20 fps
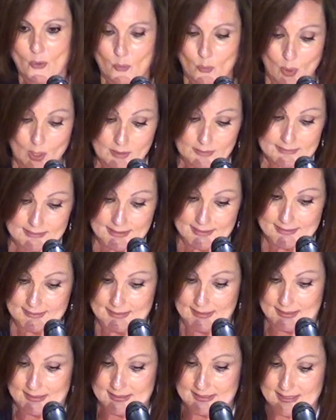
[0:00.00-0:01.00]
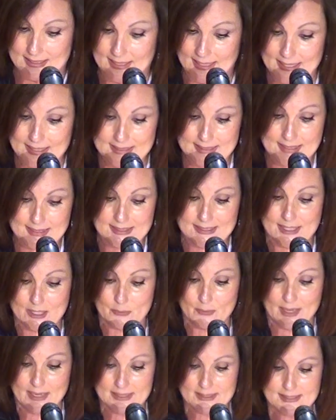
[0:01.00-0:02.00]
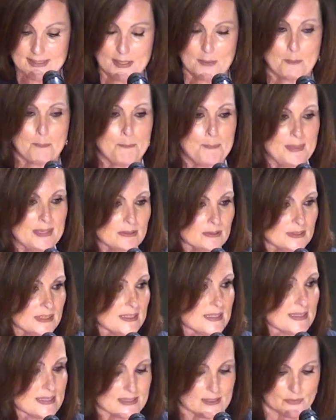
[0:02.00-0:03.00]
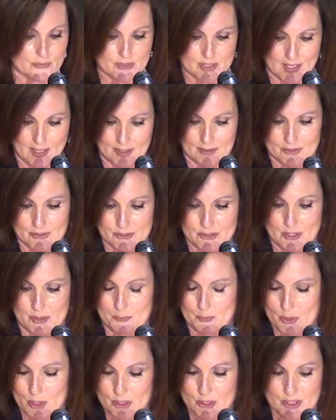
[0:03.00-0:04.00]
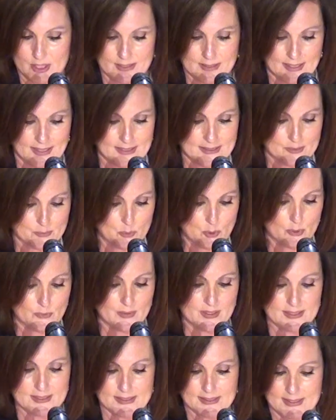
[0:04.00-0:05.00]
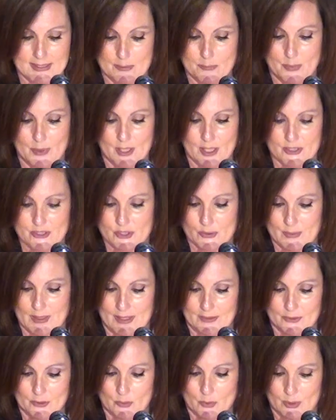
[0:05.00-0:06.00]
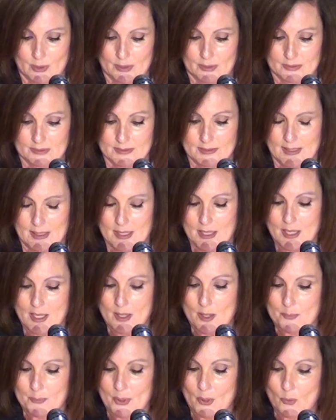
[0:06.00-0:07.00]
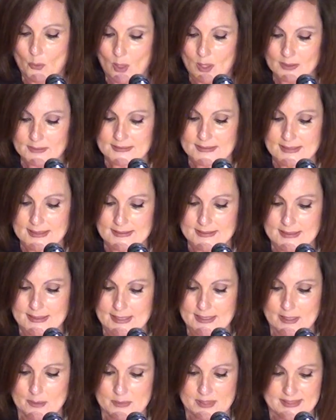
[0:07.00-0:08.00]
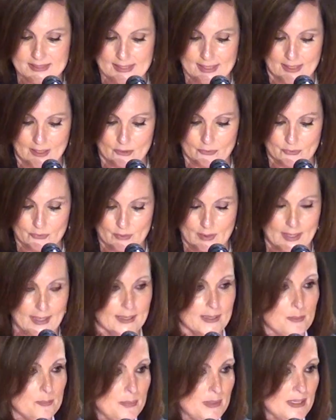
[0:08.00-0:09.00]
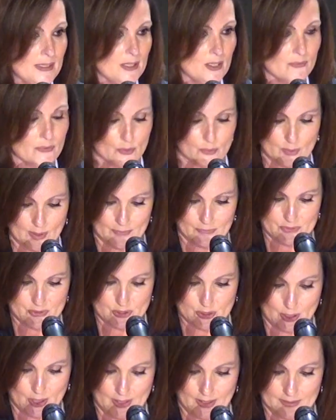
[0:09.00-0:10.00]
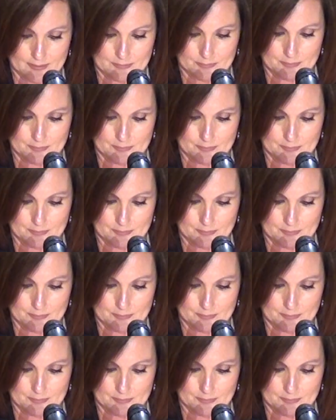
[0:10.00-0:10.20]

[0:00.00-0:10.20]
Walt Disney. Today Disney rakes in billions of dollars in merchandise, movies, theme parks around the world. But Walt Disney himself had a bit of a rough start.